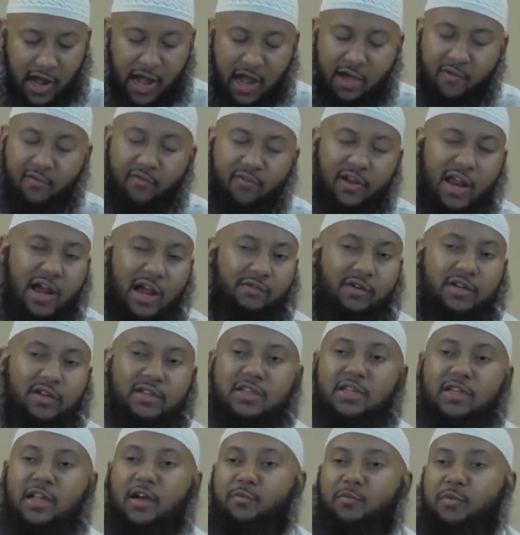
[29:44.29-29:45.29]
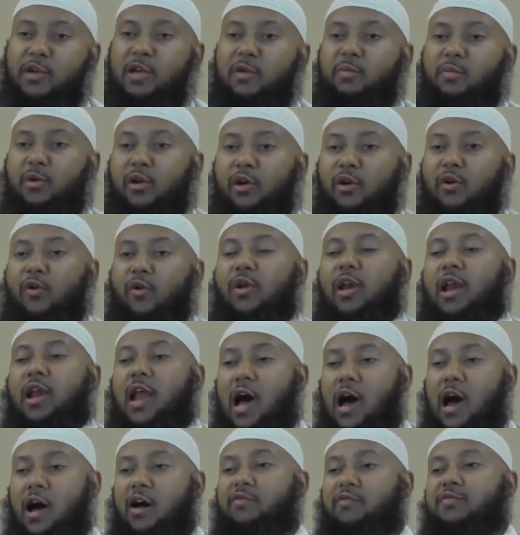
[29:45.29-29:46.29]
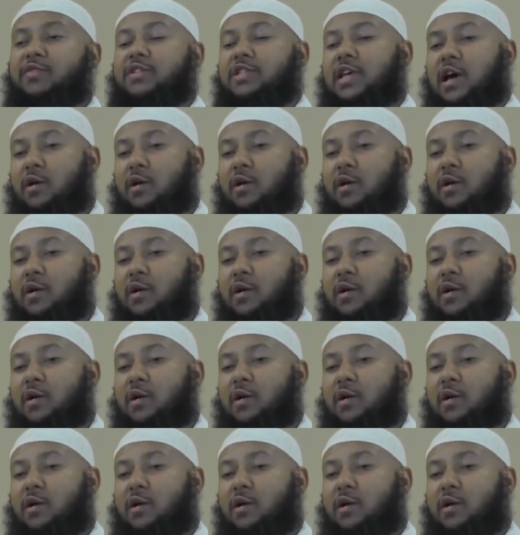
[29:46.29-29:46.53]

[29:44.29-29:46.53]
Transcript: I have never seen a people who love